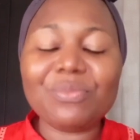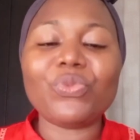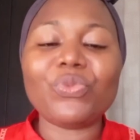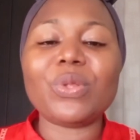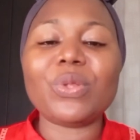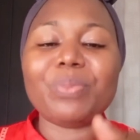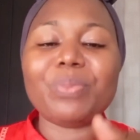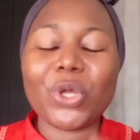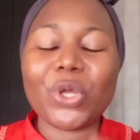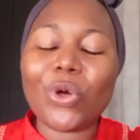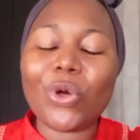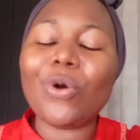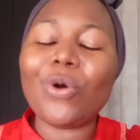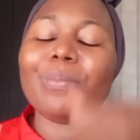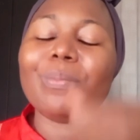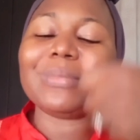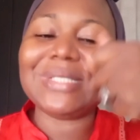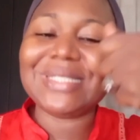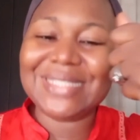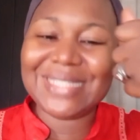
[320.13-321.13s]
will
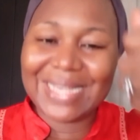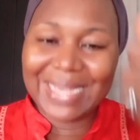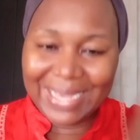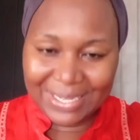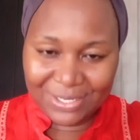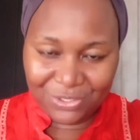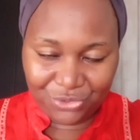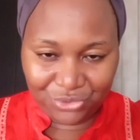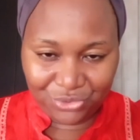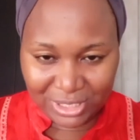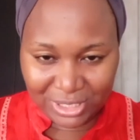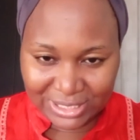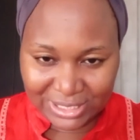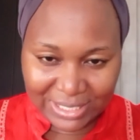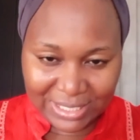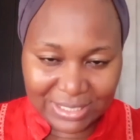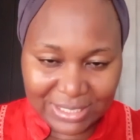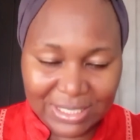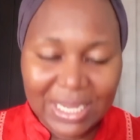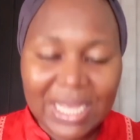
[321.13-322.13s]
become
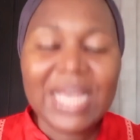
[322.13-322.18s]
dehydrated